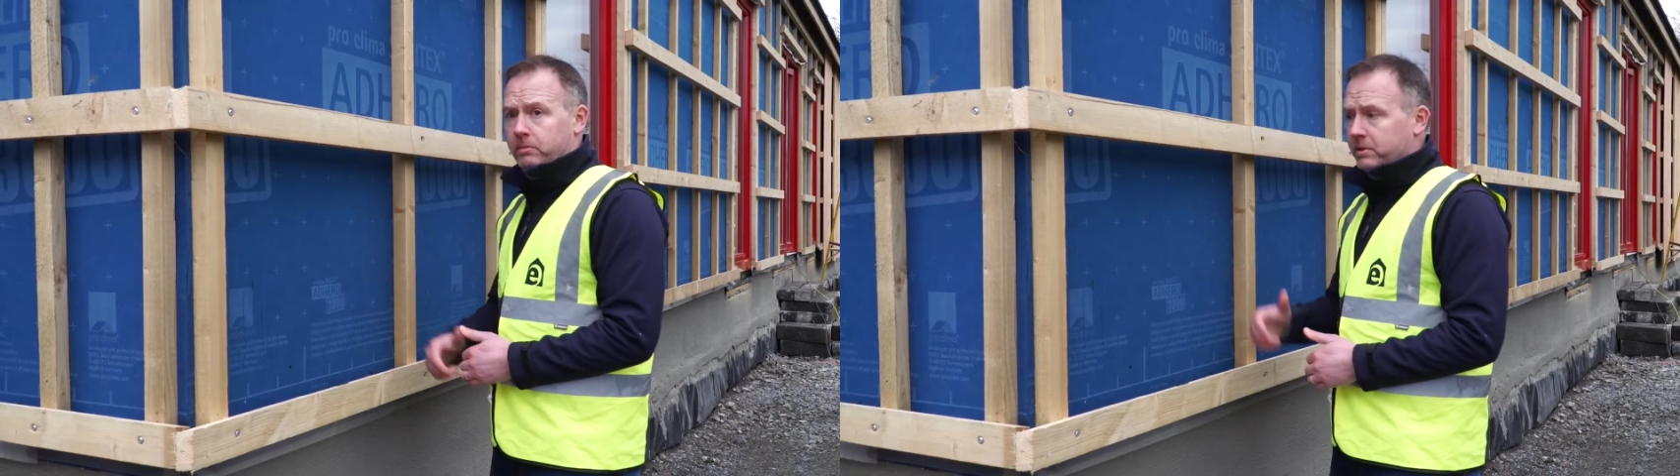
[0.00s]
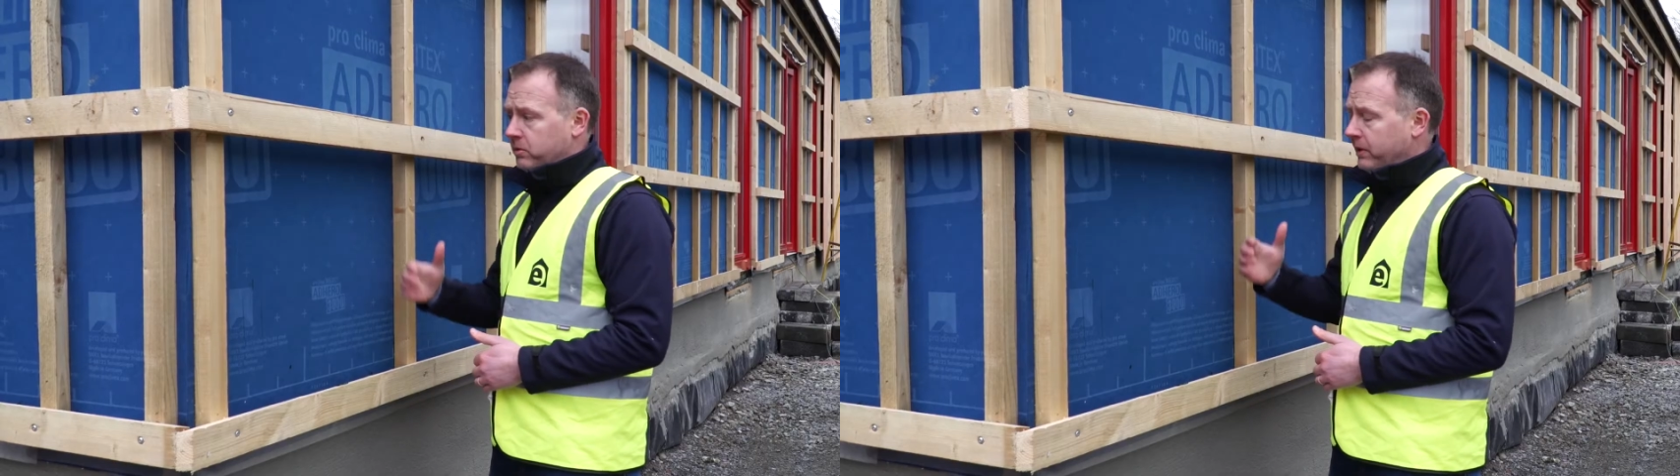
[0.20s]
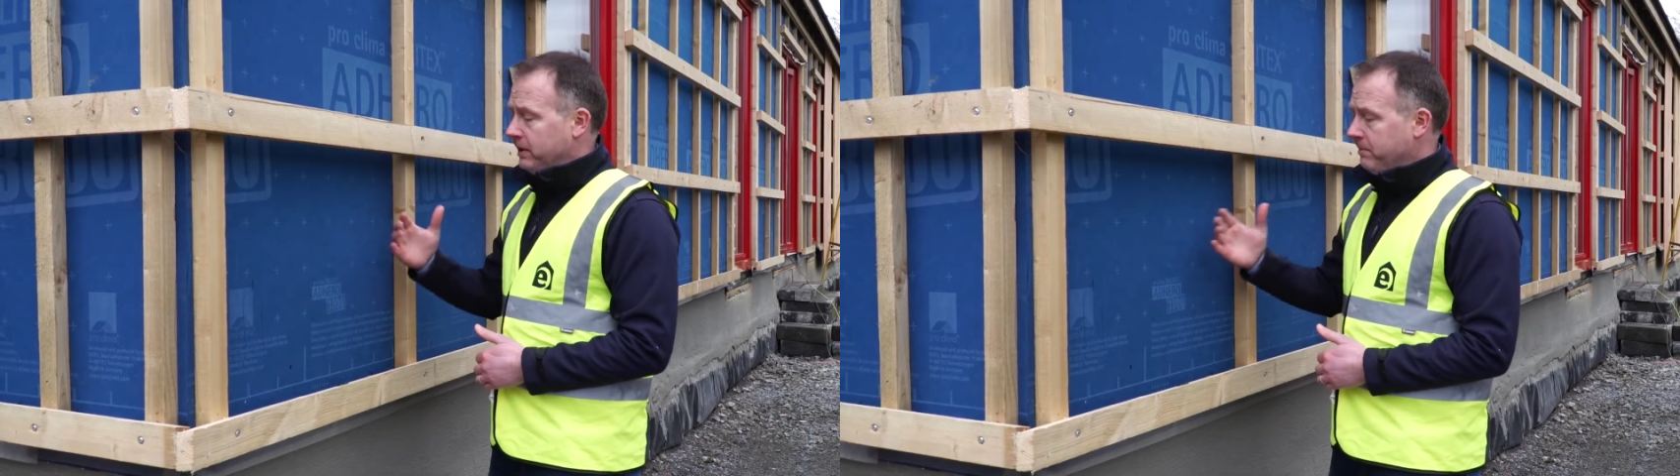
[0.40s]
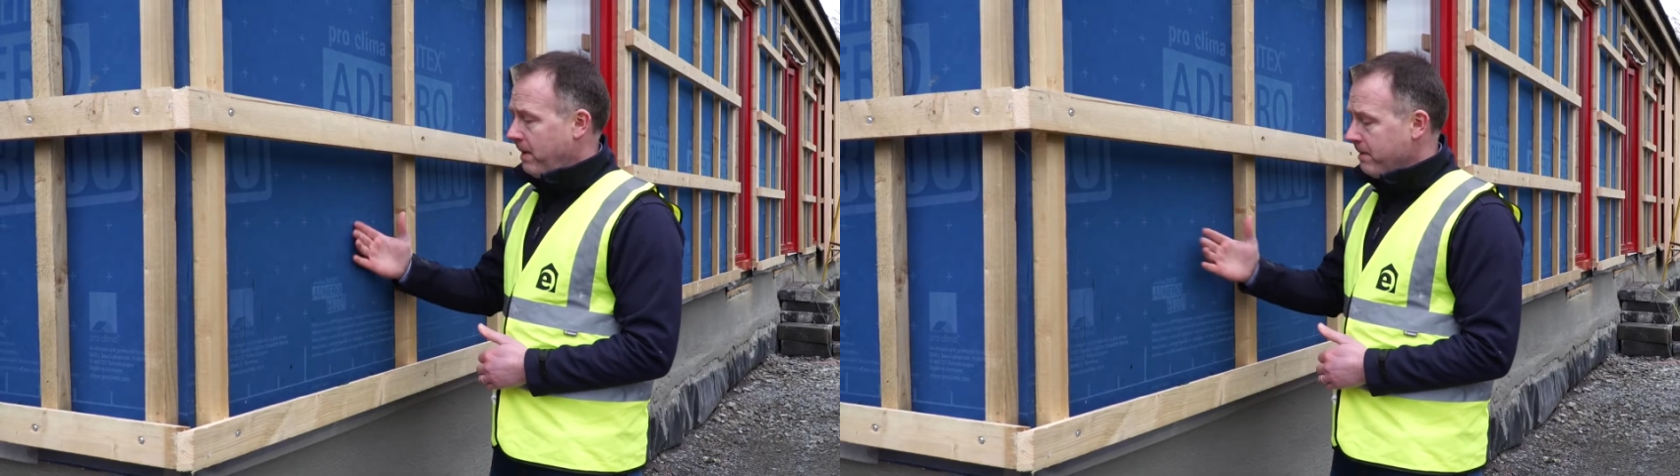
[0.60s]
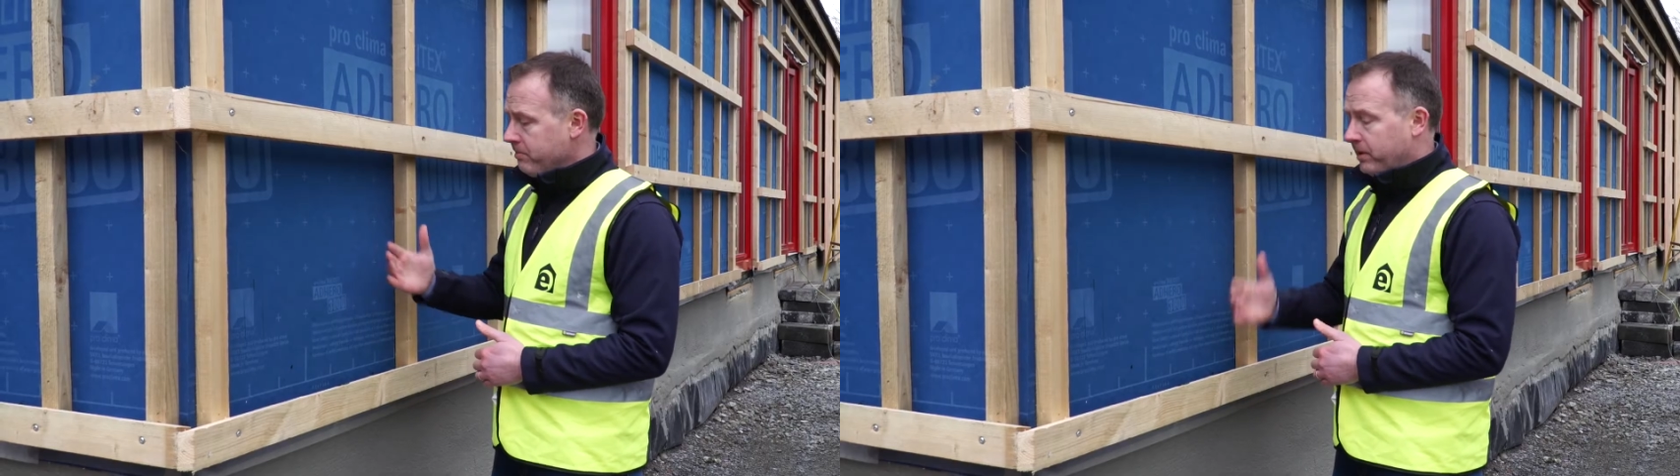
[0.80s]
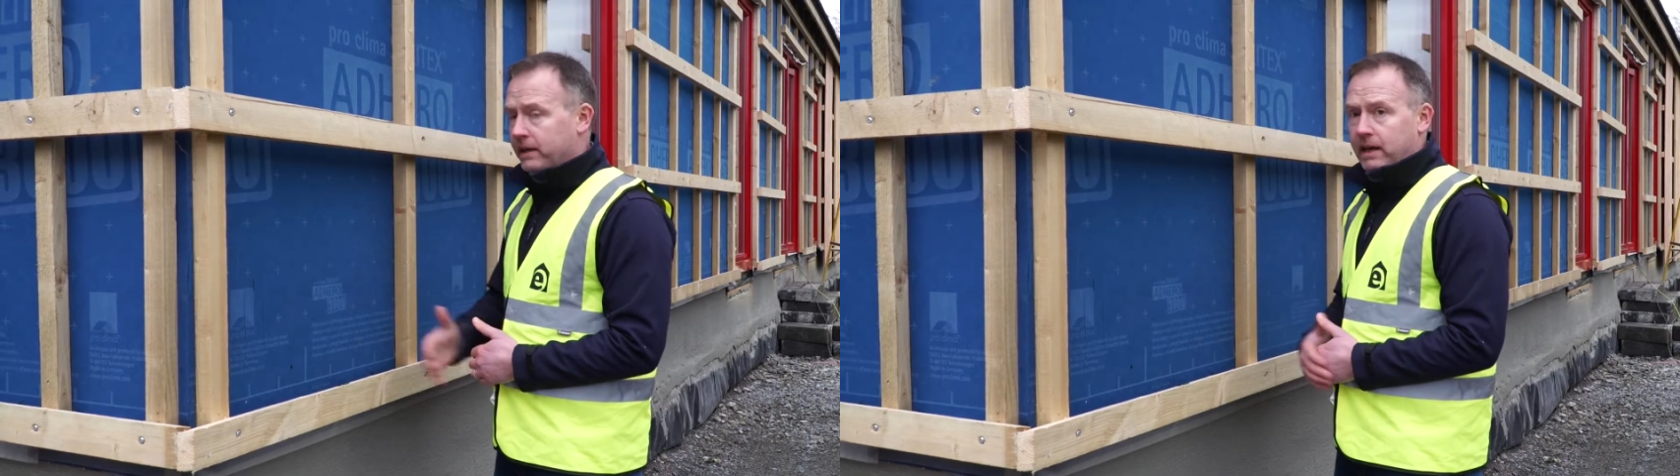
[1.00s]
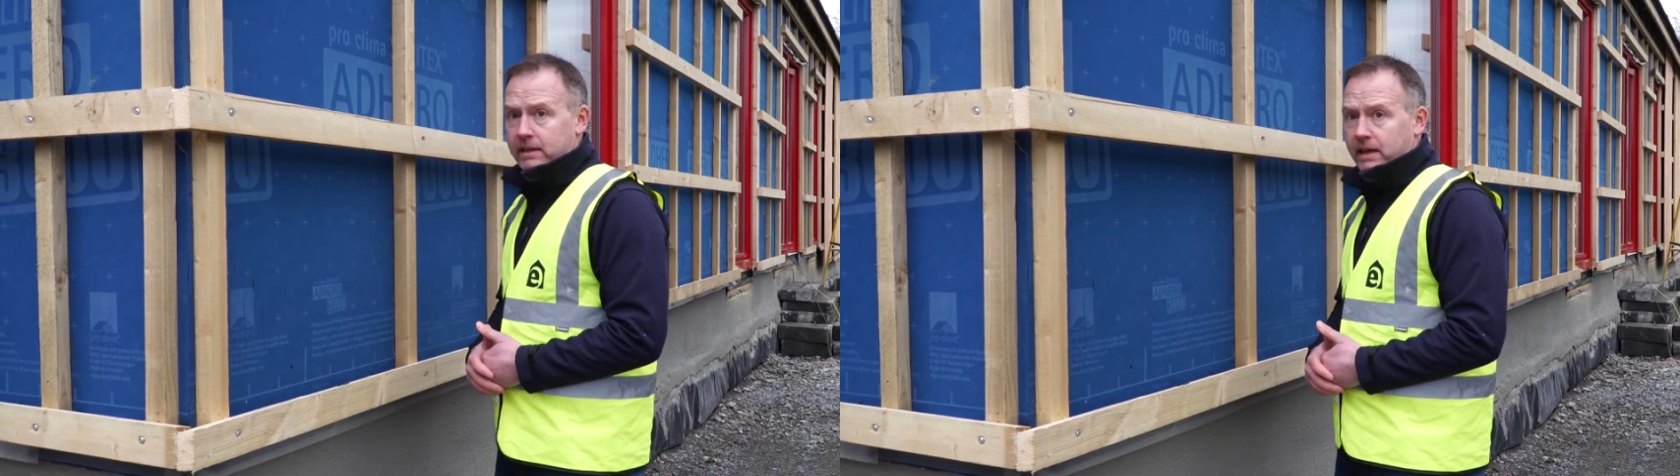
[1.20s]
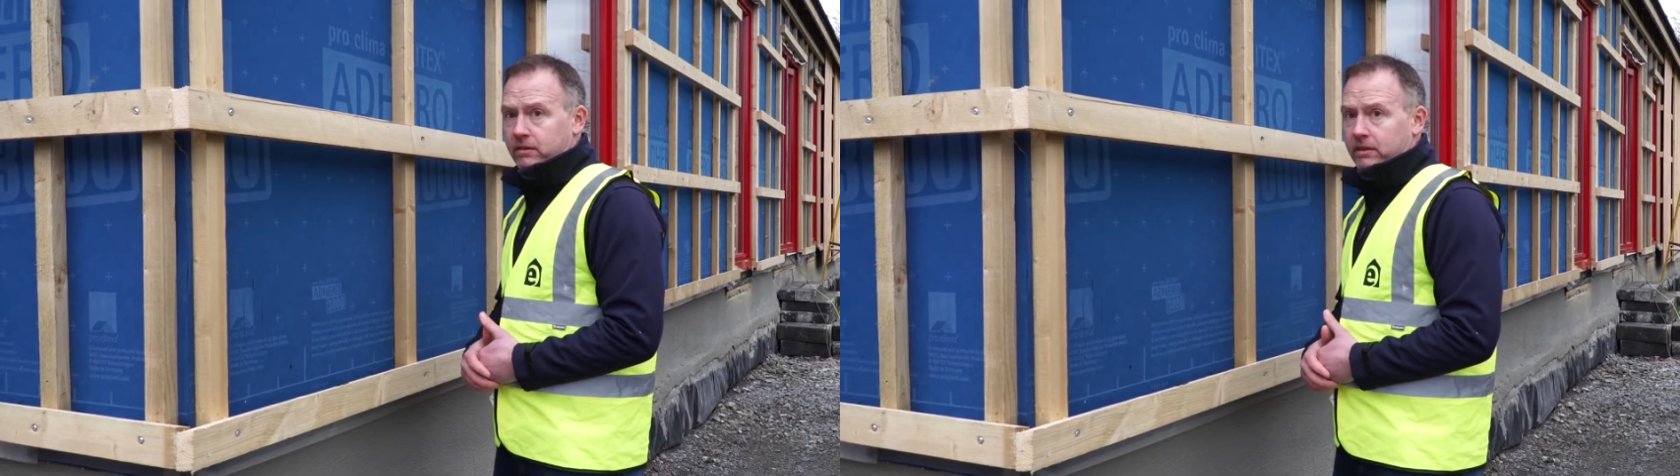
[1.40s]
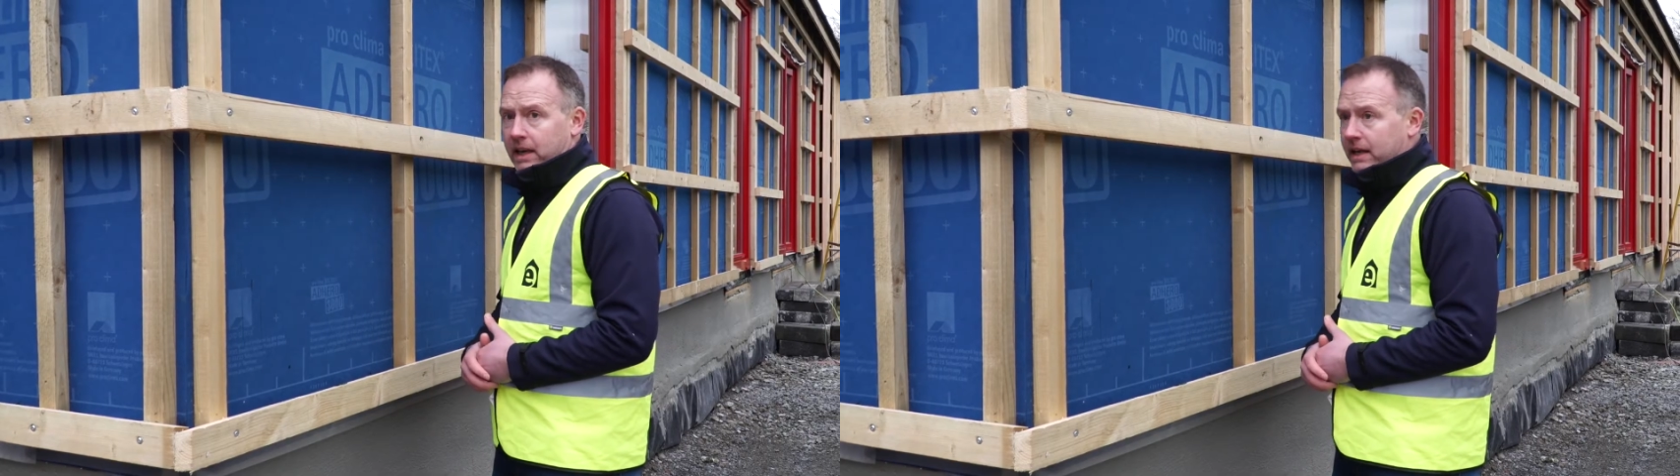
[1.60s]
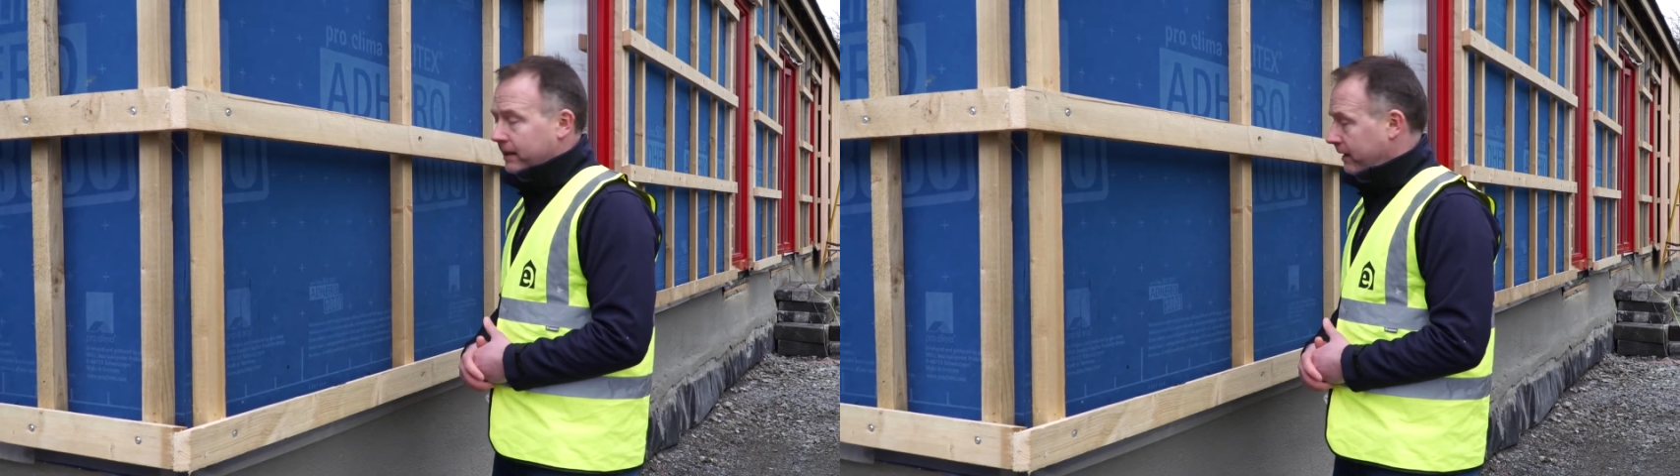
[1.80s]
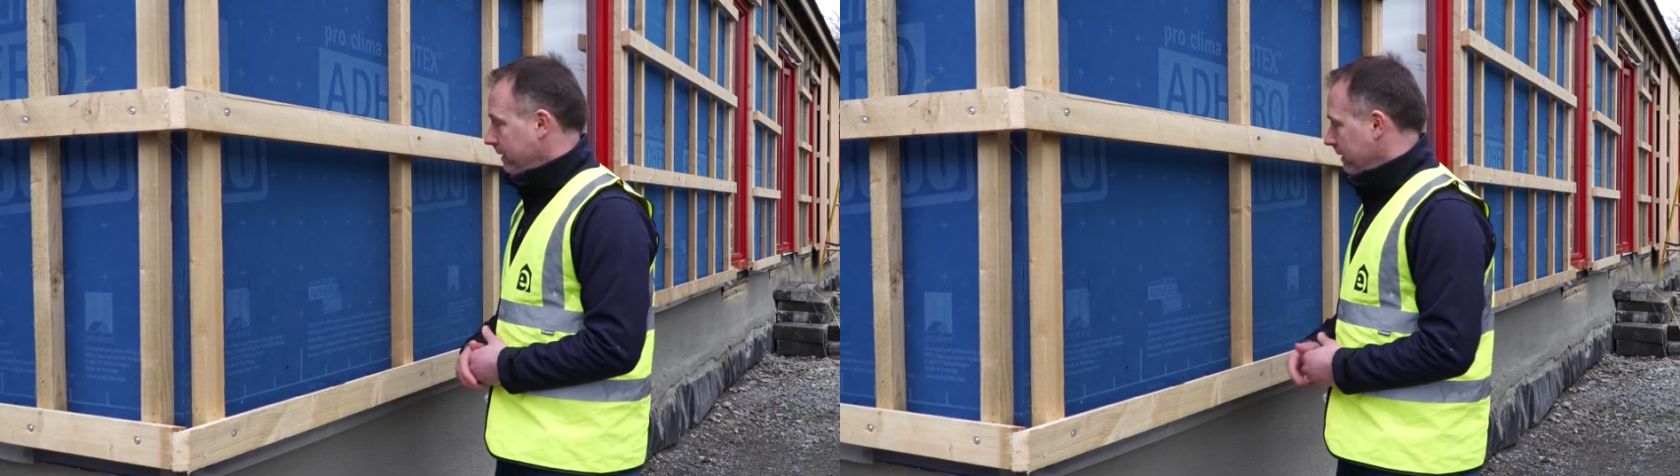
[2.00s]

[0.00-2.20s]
between the membrane and the outer cladding.